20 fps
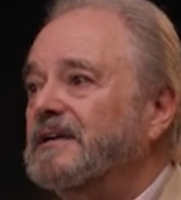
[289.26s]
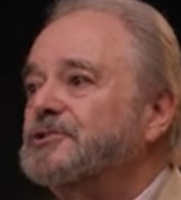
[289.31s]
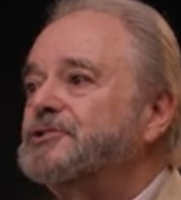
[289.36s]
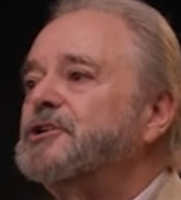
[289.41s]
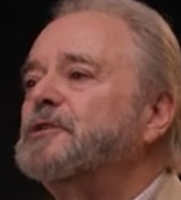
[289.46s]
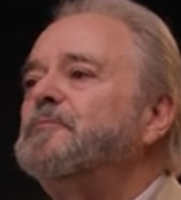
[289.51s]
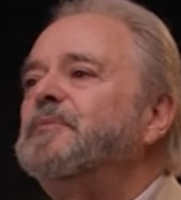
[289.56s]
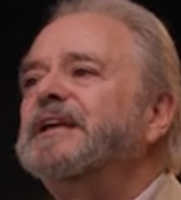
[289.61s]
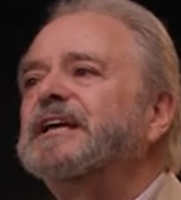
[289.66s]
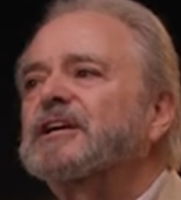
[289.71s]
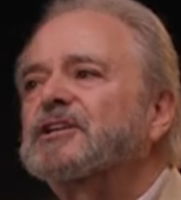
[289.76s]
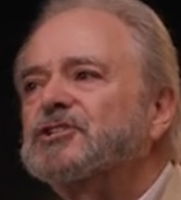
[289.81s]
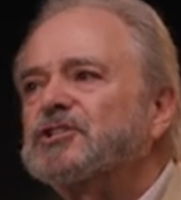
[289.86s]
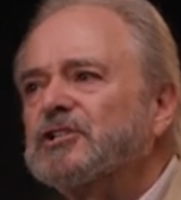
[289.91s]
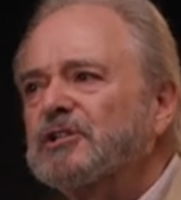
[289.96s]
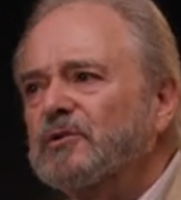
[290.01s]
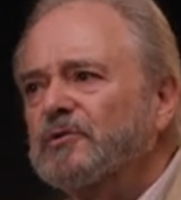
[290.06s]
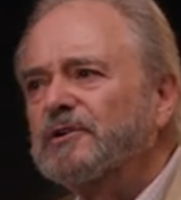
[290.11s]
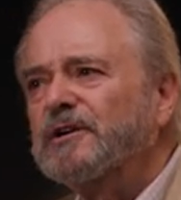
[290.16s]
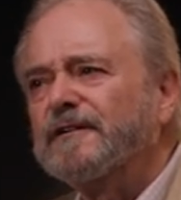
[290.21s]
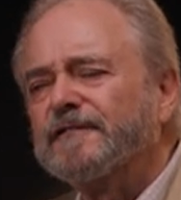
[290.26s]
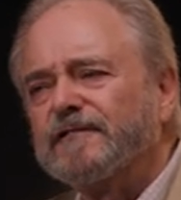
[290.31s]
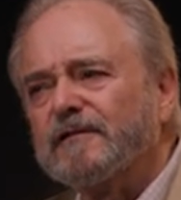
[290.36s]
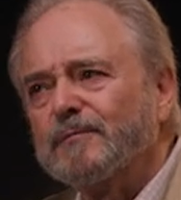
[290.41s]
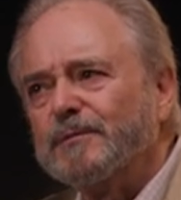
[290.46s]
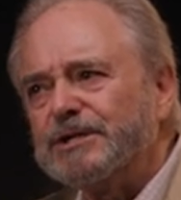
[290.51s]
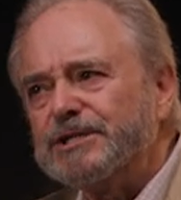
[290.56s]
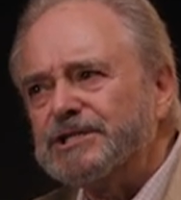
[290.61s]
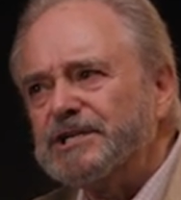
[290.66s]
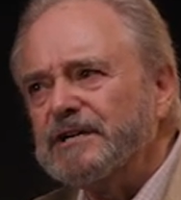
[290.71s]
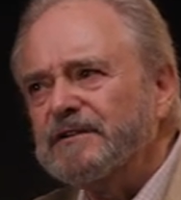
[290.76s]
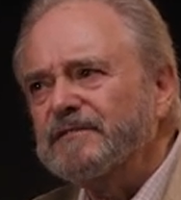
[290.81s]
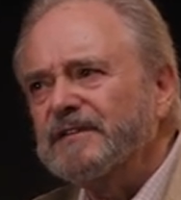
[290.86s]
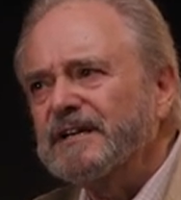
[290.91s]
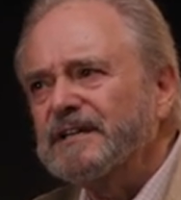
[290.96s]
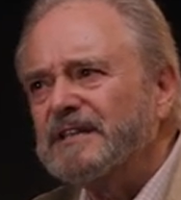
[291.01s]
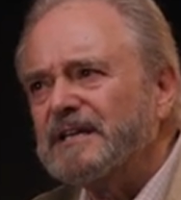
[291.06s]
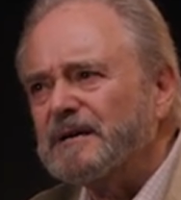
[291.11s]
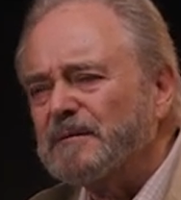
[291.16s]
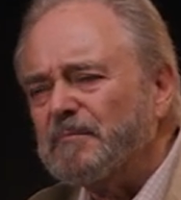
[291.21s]
should be excluded from
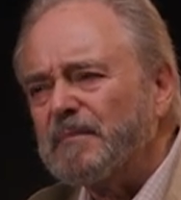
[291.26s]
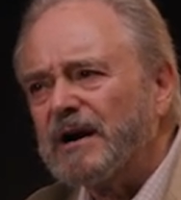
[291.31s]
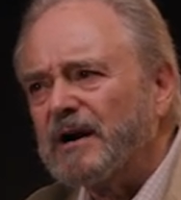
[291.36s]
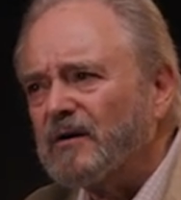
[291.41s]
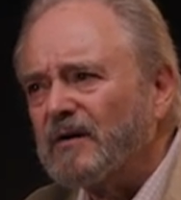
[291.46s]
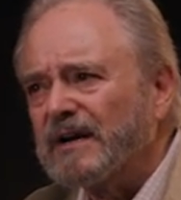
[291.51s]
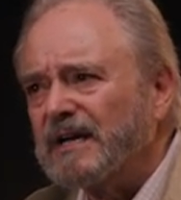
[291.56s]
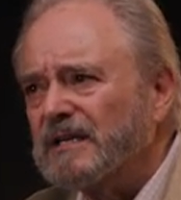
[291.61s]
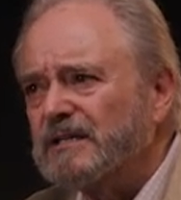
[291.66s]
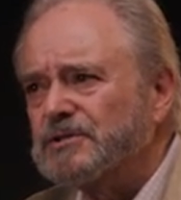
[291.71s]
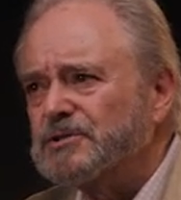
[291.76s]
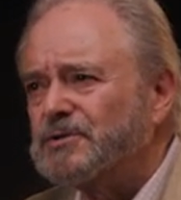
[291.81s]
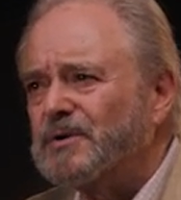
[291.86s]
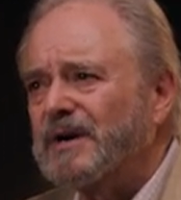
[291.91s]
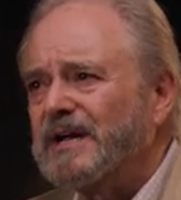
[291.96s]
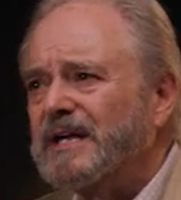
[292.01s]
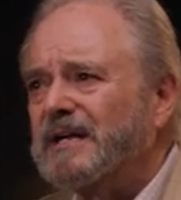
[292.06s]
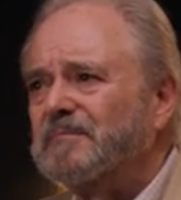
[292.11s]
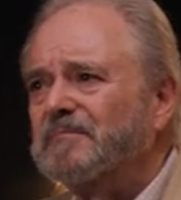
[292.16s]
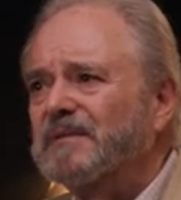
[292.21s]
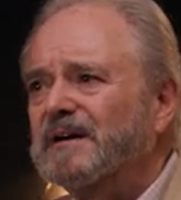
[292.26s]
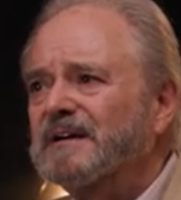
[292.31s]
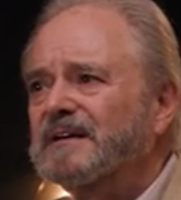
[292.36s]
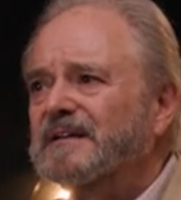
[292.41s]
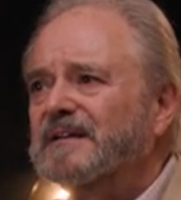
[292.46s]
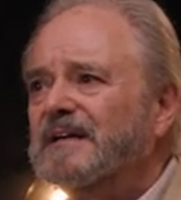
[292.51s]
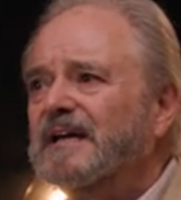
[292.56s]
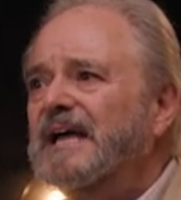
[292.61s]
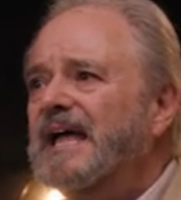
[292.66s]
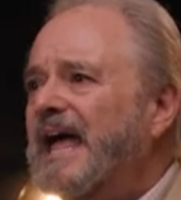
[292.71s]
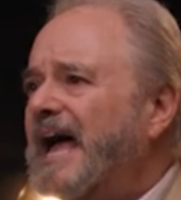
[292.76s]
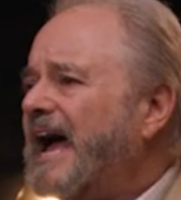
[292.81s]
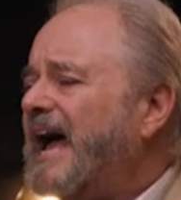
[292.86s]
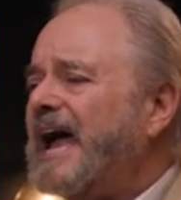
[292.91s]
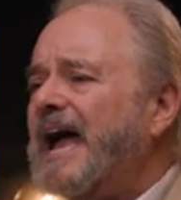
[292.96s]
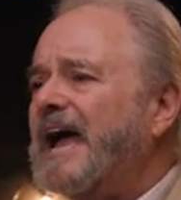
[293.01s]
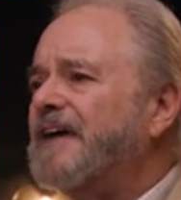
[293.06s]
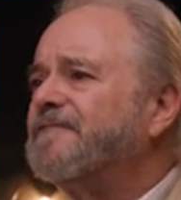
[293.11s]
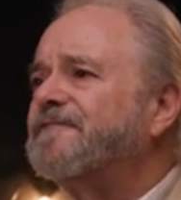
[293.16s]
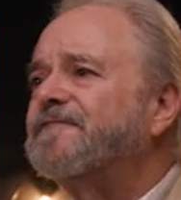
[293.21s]
achieving the American dream.
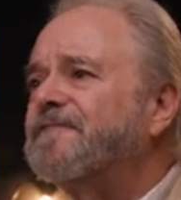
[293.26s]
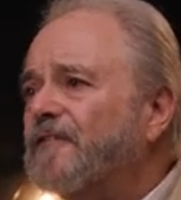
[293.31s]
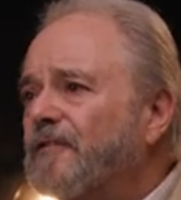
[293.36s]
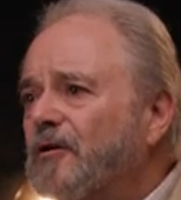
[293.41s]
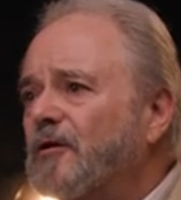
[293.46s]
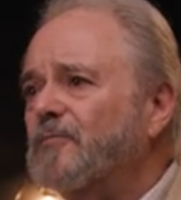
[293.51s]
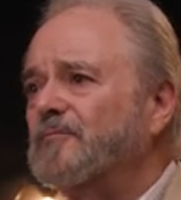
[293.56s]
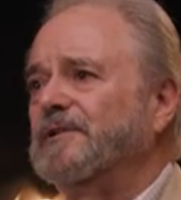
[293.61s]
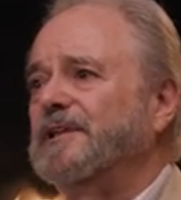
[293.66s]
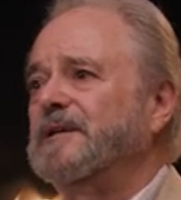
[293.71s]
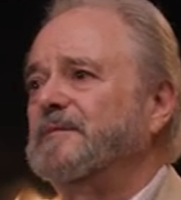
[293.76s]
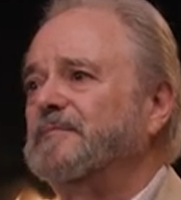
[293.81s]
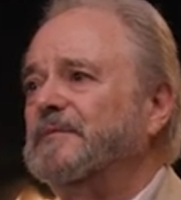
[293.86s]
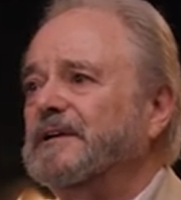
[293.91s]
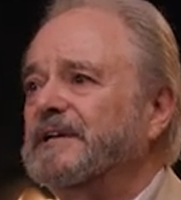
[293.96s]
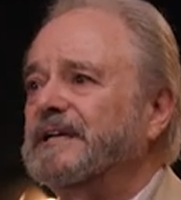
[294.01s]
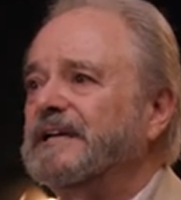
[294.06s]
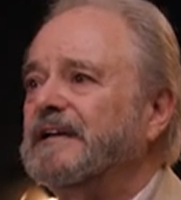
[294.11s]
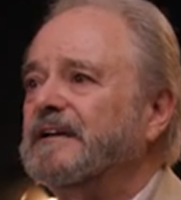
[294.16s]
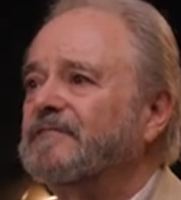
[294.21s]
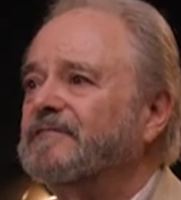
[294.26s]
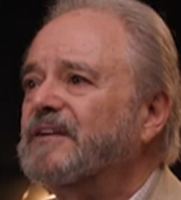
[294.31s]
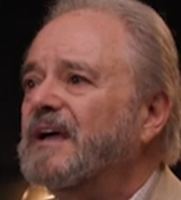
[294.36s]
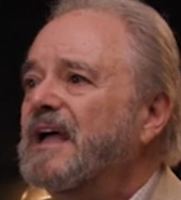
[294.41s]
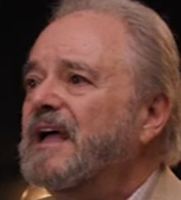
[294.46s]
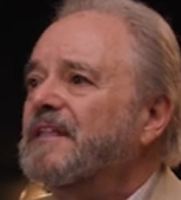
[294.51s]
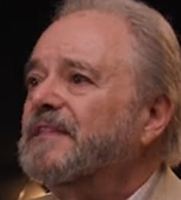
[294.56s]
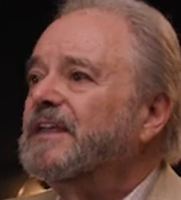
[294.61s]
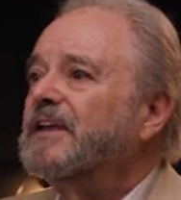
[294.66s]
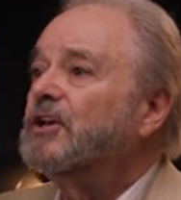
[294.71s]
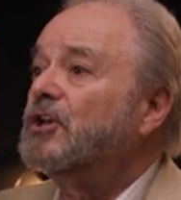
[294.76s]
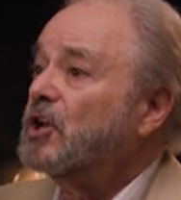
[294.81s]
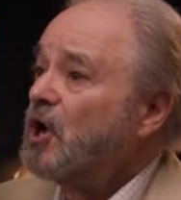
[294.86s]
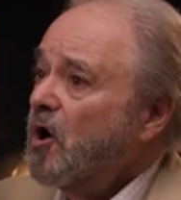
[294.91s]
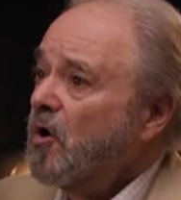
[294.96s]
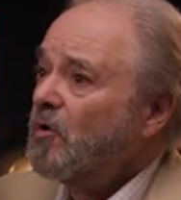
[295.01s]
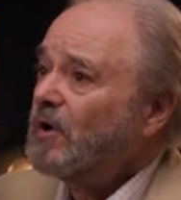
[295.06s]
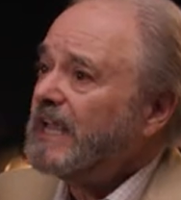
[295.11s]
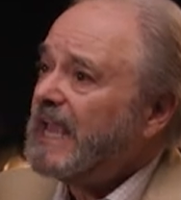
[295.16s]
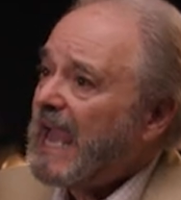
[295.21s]
I, I, firmly believe that
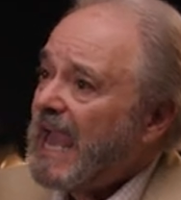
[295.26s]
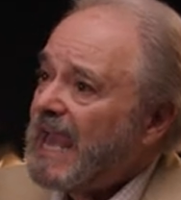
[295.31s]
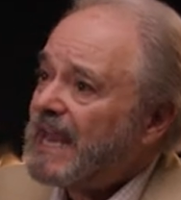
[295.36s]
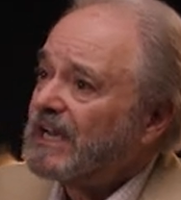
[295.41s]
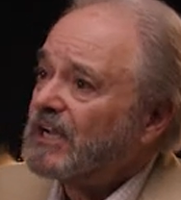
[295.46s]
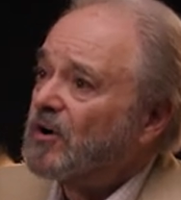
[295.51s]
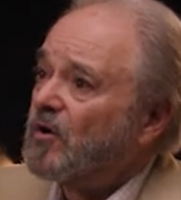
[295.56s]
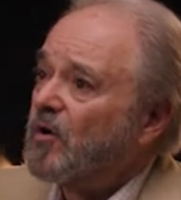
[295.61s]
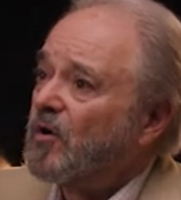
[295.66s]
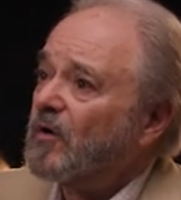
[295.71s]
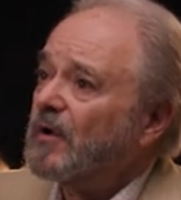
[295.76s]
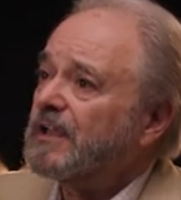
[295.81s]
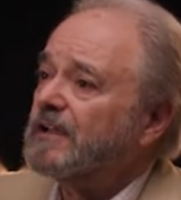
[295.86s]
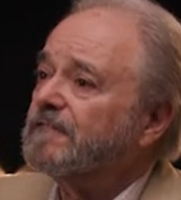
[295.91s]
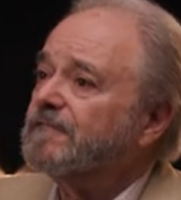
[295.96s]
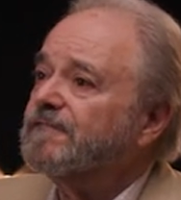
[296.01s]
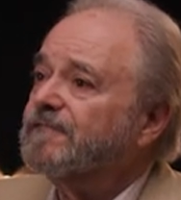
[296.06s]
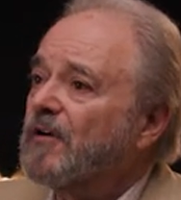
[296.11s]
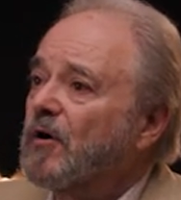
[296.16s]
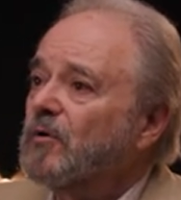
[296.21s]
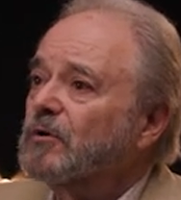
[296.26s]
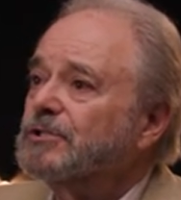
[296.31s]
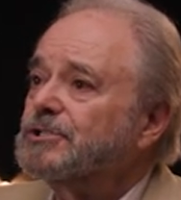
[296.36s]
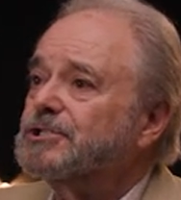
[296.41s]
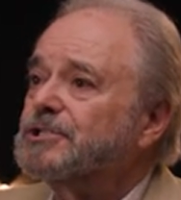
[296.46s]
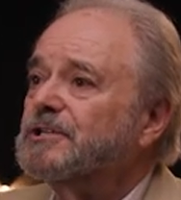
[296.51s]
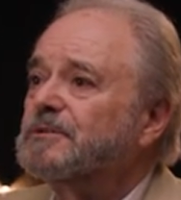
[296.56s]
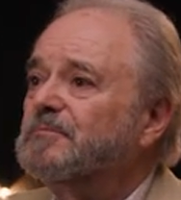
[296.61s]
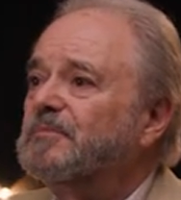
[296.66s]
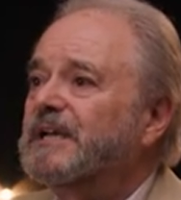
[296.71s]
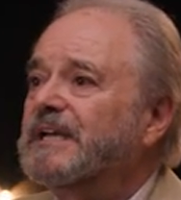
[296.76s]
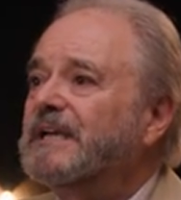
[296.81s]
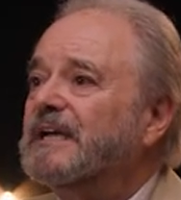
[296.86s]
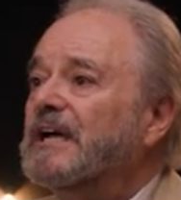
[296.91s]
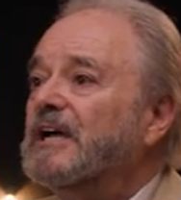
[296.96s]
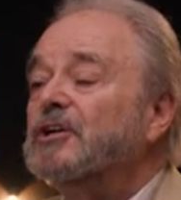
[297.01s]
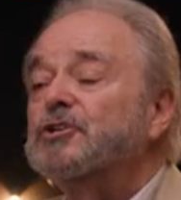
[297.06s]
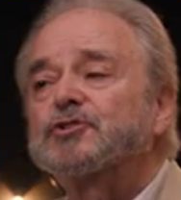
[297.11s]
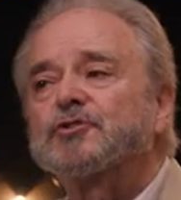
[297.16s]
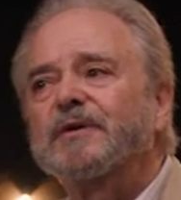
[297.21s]
no category of folks should be
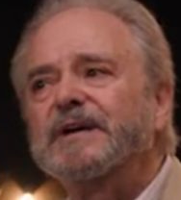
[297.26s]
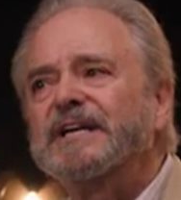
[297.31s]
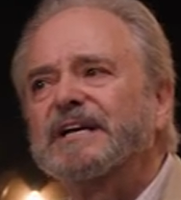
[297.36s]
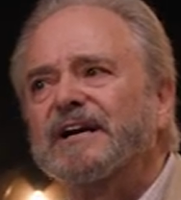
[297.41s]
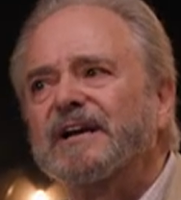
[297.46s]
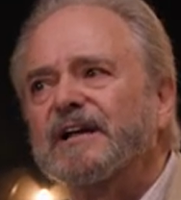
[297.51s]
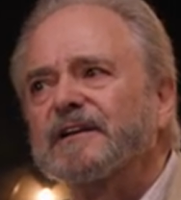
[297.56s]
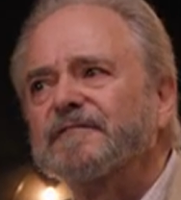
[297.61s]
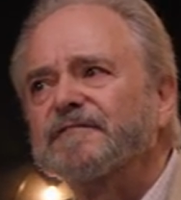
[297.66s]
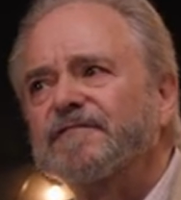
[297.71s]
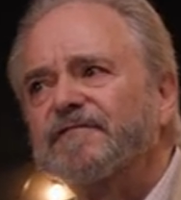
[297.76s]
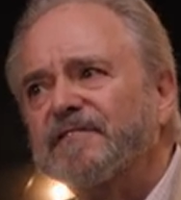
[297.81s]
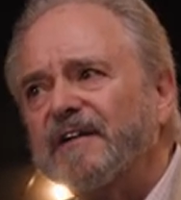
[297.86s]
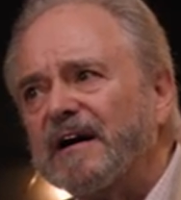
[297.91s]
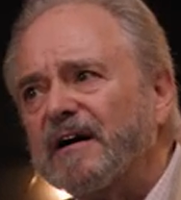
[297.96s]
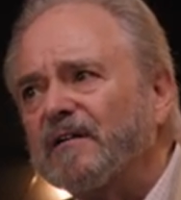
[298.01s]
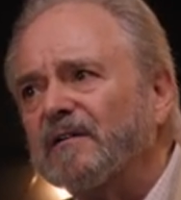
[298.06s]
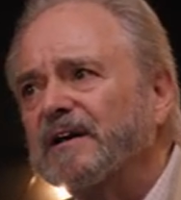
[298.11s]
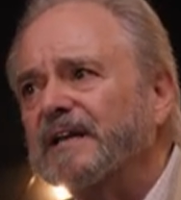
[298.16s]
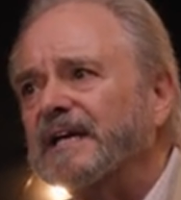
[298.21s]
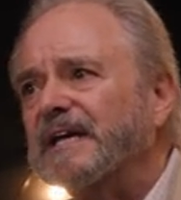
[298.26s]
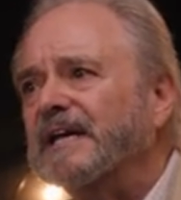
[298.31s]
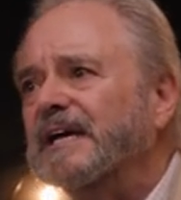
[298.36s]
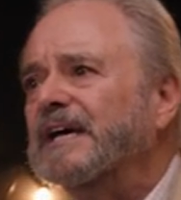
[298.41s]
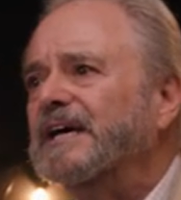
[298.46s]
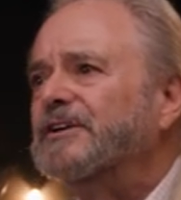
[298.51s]
treated unfairly